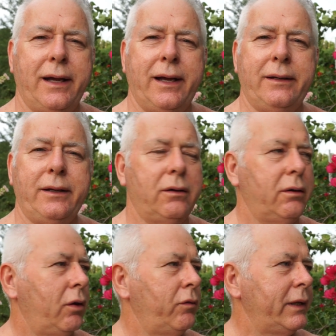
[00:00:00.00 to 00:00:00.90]
And you know,
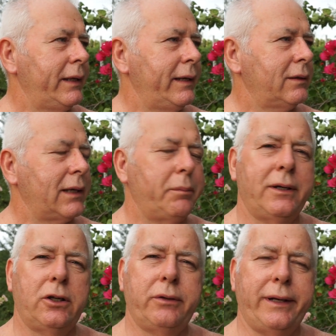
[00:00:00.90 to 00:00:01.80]
over the years I've
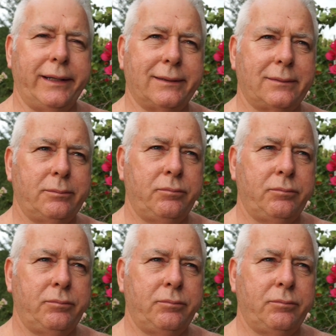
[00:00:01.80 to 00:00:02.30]
been doing this,